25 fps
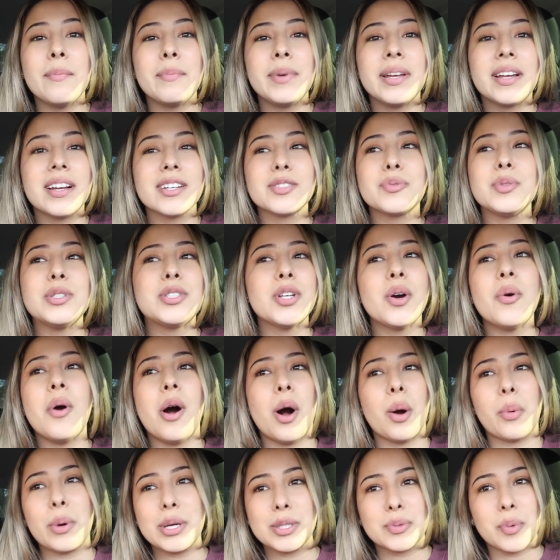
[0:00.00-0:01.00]
because we don't
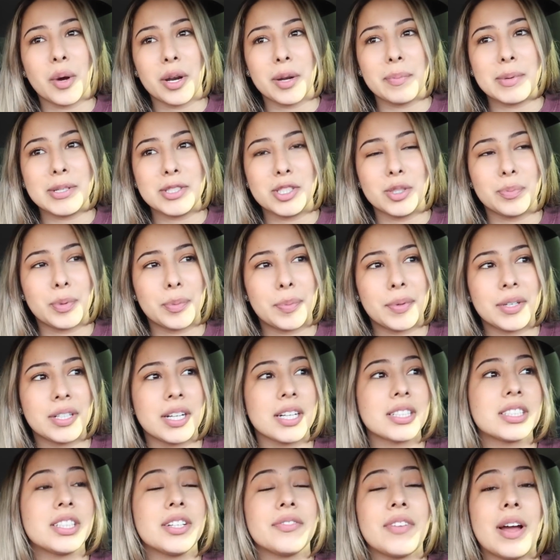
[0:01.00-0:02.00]
always want to be super
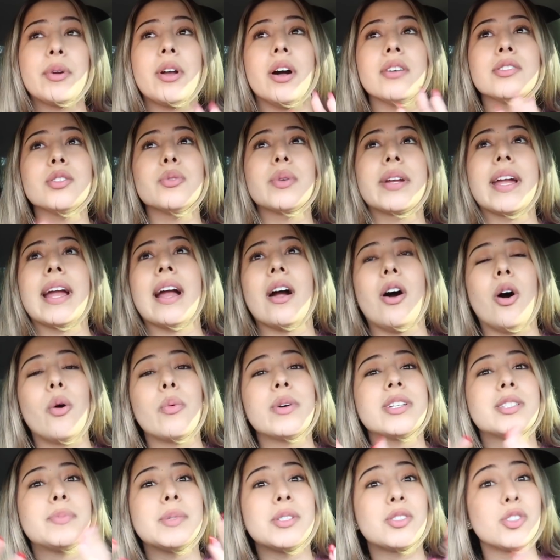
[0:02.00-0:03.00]
productive. We also can't
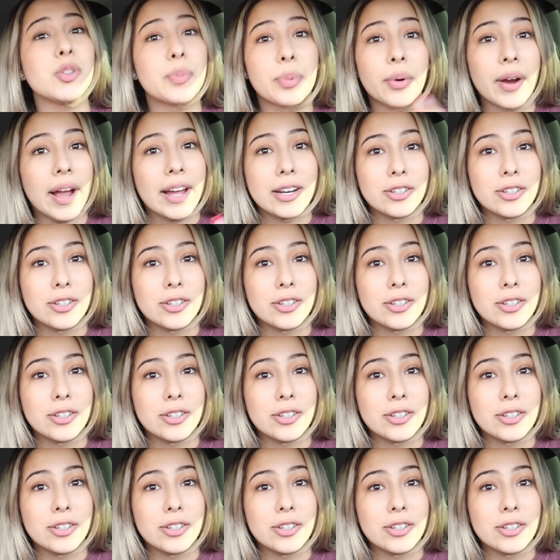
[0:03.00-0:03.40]
always be super